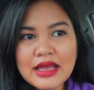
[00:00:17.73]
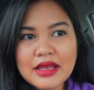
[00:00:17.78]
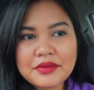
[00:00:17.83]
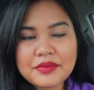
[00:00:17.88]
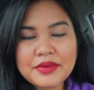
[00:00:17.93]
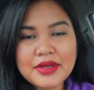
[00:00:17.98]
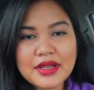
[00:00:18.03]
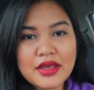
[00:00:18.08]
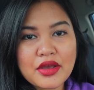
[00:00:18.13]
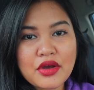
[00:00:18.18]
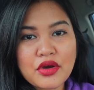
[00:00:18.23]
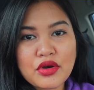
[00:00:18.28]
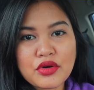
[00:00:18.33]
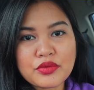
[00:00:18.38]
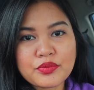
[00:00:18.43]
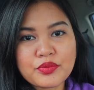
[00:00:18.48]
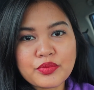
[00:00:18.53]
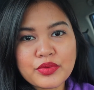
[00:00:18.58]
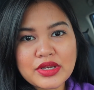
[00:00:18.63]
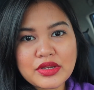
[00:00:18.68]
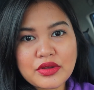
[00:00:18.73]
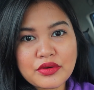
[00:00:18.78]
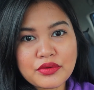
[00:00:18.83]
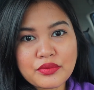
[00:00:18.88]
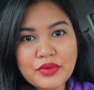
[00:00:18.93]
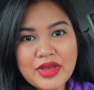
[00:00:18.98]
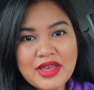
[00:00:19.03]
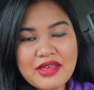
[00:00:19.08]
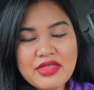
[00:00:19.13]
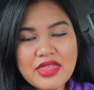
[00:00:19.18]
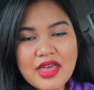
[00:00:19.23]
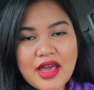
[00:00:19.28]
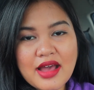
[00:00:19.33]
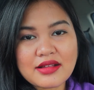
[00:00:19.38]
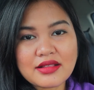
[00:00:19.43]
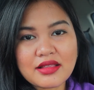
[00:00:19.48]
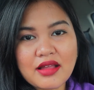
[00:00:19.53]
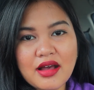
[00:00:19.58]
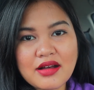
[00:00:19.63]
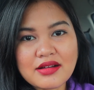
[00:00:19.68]
but I hope we don't wait
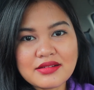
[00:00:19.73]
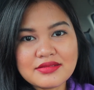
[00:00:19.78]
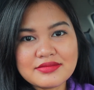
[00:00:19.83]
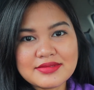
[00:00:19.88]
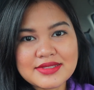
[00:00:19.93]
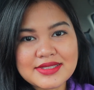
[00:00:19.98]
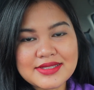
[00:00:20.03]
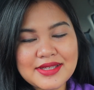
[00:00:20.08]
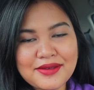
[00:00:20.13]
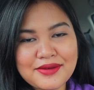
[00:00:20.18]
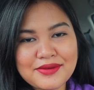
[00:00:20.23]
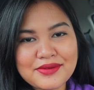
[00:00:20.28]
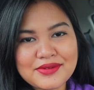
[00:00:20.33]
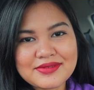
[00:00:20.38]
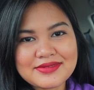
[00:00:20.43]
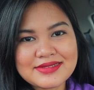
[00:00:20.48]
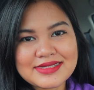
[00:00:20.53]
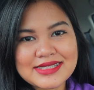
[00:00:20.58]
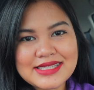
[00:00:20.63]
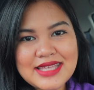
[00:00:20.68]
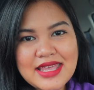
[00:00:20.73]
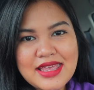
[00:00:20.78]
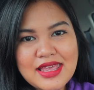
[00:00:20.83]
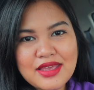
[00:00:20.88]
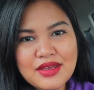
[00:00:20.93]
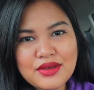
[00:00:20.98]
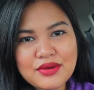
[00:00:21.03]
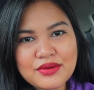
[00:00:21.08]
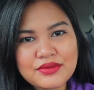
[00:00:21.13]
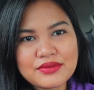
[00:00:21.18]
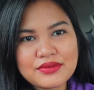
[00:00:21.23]
that long. So see you.